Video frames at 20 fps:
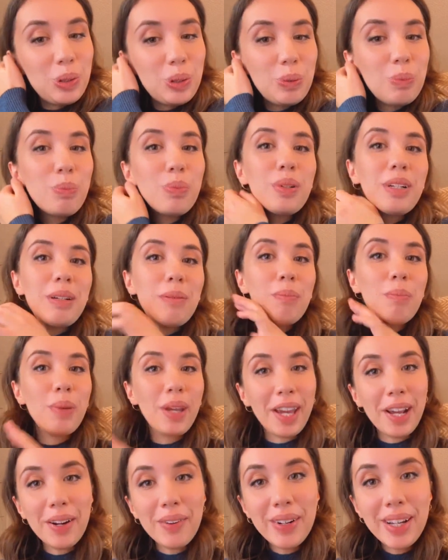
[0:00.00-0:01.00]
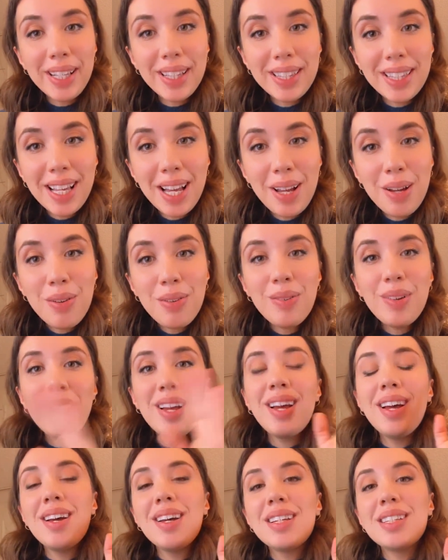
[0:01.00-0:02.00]
to prepare right now.
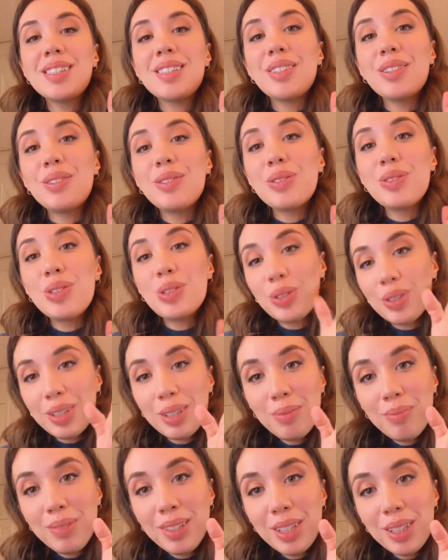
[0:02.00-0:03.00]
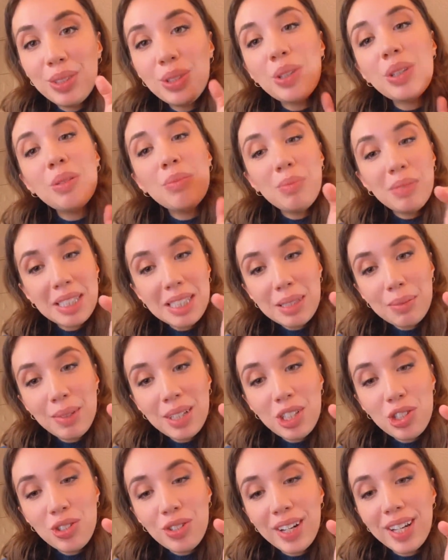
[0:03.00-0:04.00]
So join me, don't miss
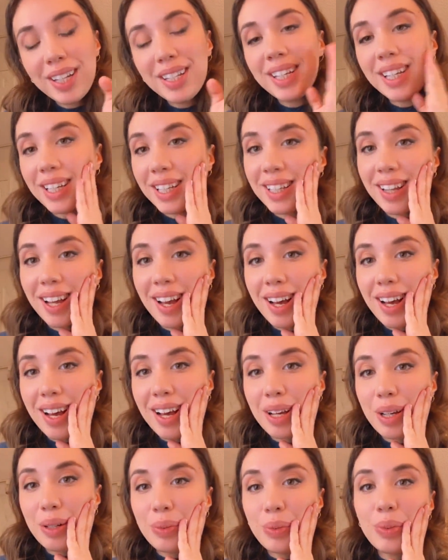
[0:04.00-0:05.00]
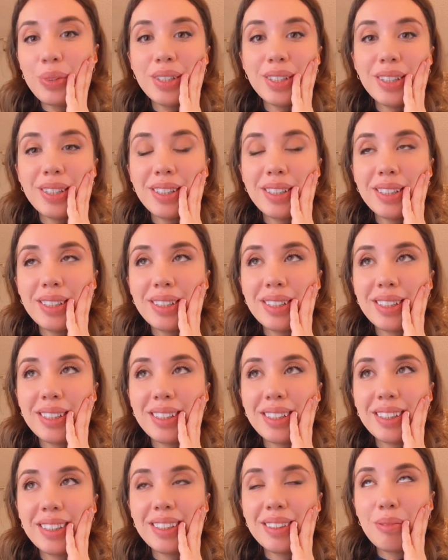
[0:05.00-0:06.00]
my training. I will
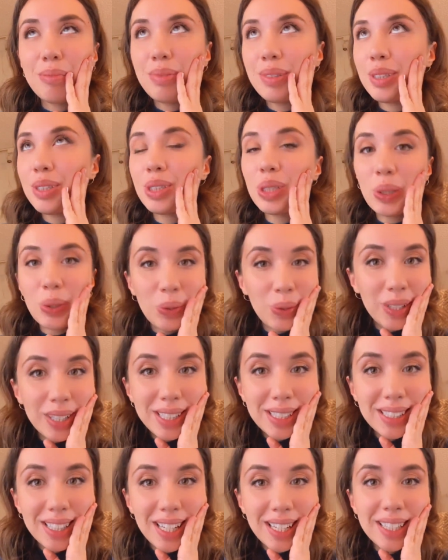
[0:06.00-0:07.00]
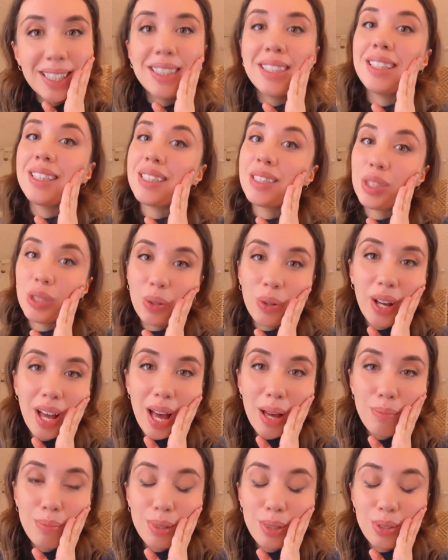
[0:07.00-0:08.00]
be so excited and so
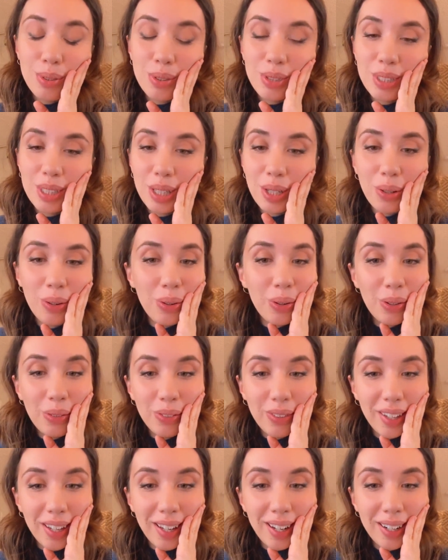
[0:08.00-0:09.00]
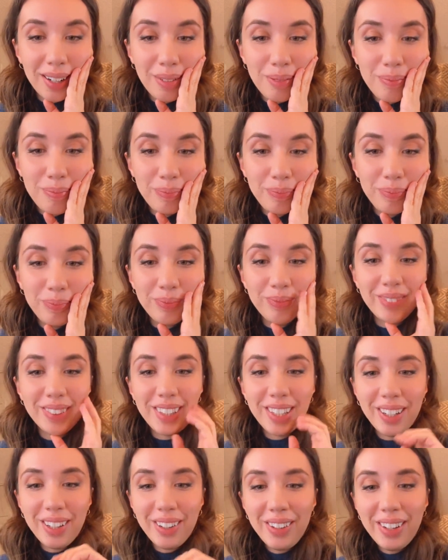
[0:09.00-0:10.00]
happy to see you all there.
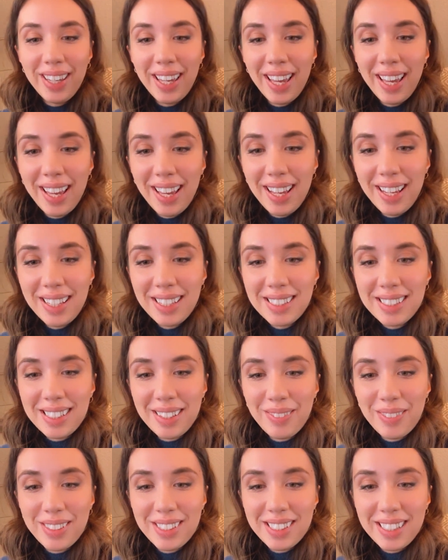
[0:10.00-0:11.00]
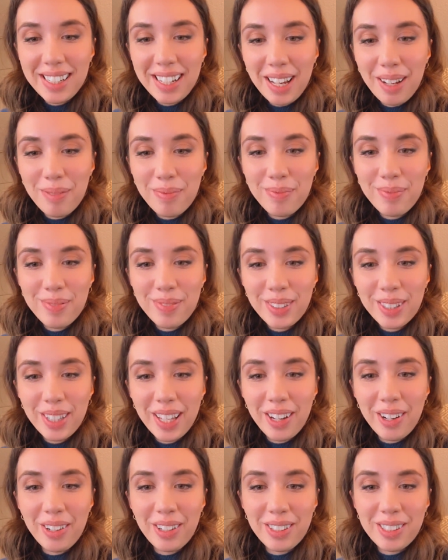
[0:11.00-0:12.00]
Oh, yay, someone signed up.
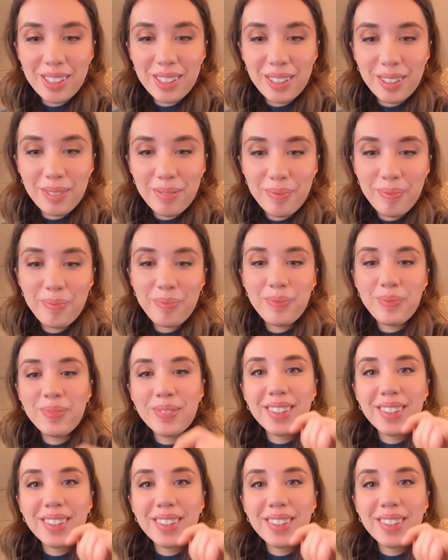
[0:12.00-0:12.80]
Awesome.